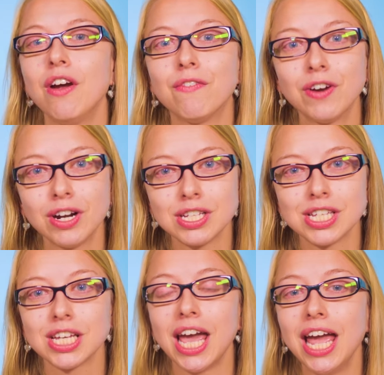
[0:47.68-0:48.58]

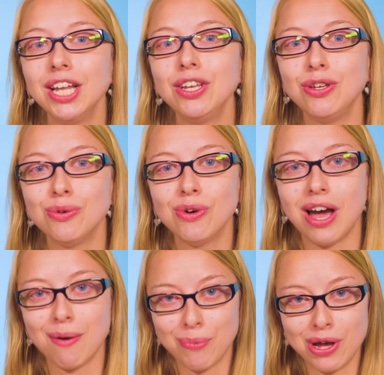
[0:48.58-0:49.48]
First, can you
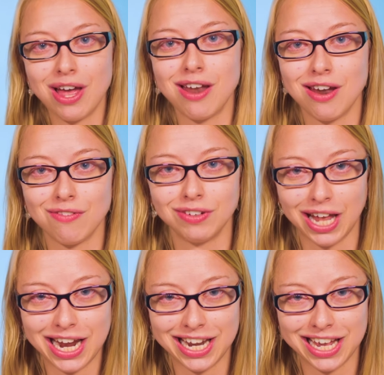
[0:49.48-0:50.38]
put enough
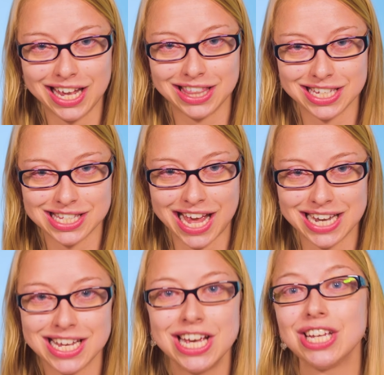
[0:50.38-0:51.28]
lighting in the
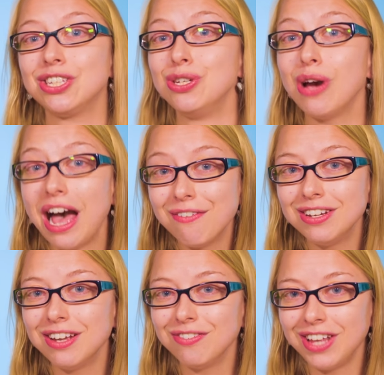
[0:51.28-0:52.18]
set? Do you have
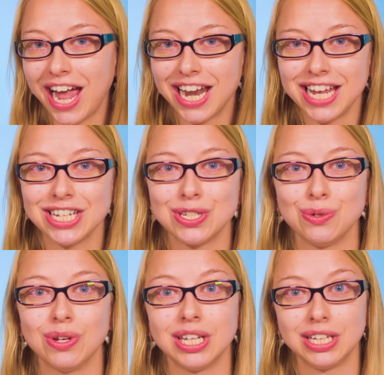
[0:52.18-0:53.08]
enough lighting
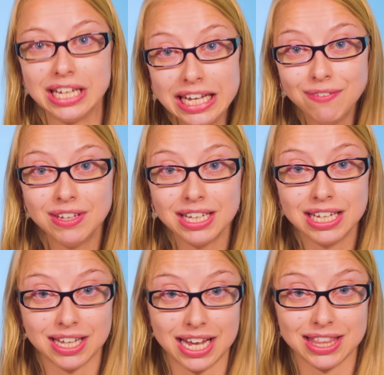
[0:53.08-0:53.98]
to
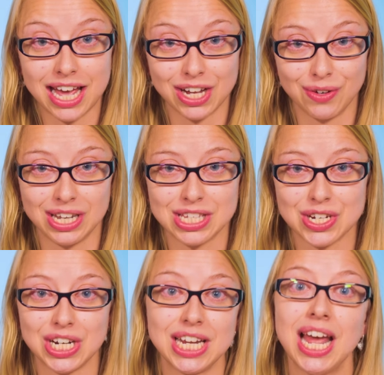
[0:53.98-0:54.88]
evenly light that green
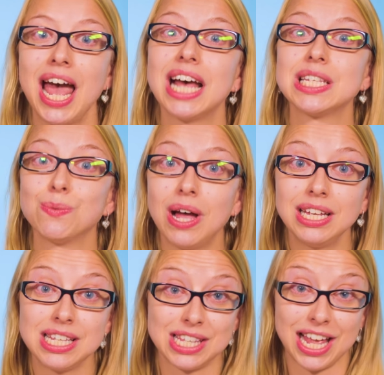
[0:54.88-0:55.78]
screen as
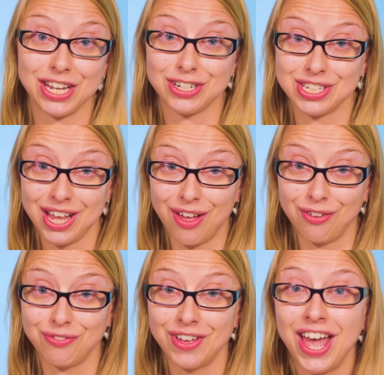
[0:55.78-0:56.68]
well as light
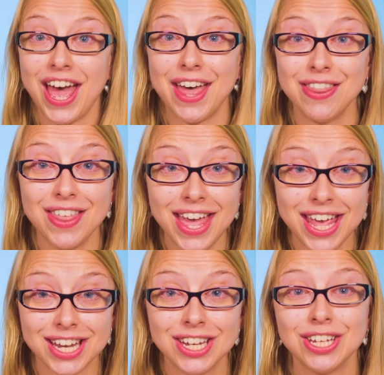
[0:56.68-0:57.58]
yourself? And
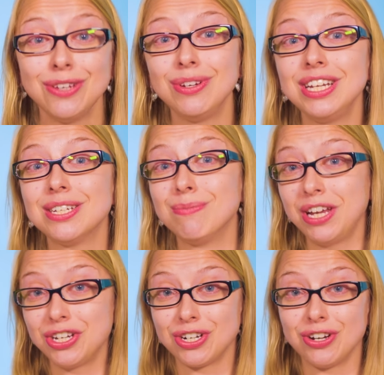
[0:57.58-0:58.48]
then you need to
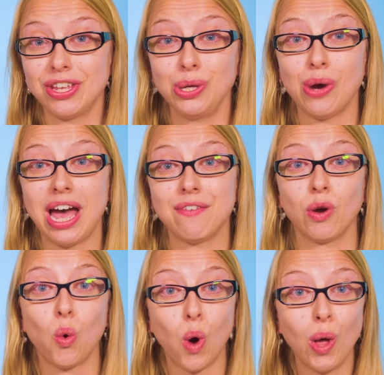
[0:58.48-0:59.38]
make sure that you have
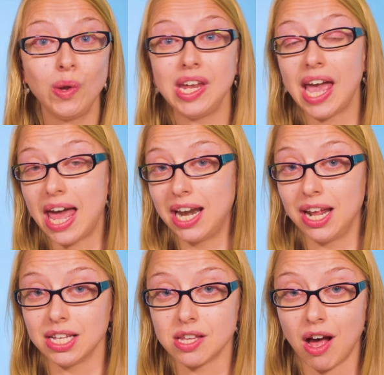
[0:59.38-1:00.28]
a quality
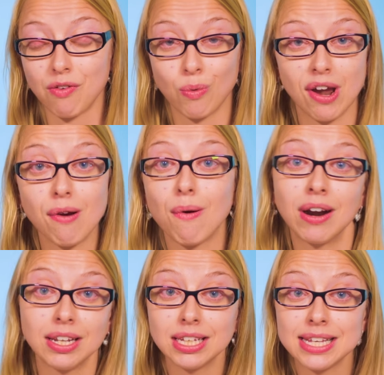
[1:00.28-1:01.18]
editing software
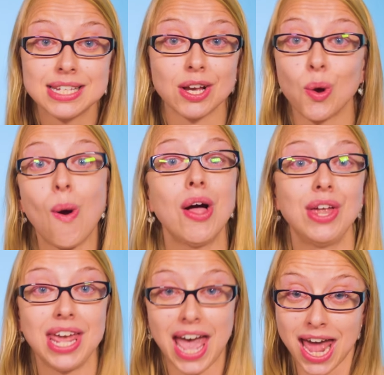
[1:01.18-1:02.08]
or at least a
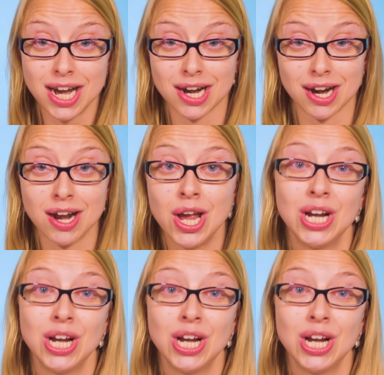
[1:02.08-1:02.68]
quality editor